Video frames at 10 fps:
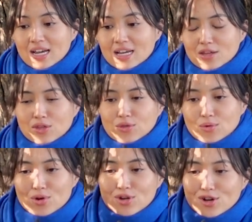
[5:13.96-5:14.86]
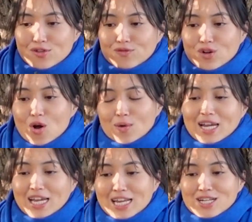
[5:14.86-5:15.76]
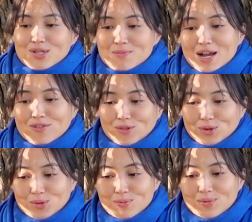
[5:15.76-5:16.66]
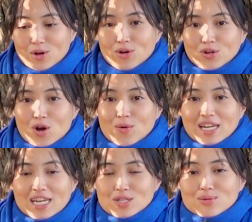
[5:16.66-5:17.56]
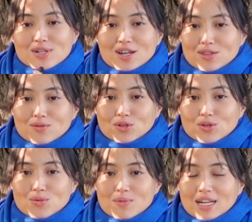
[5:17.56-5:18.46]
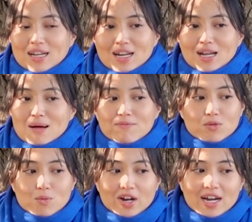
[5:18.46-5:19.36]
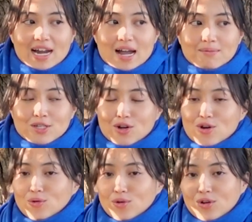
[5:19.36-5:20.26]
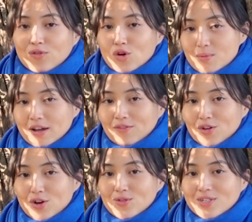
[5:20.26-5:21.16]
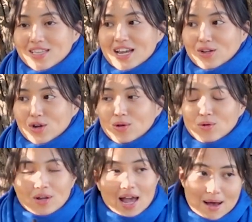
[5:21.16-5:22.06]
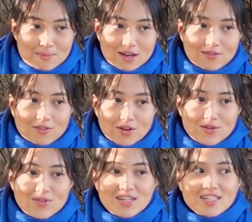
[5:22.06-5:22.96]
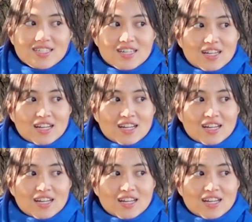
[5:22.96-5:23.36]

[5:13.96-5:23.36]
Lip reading: the thought of going into my room or going into another room and getting up from where I am to go look for my phone to then go look at my phone is,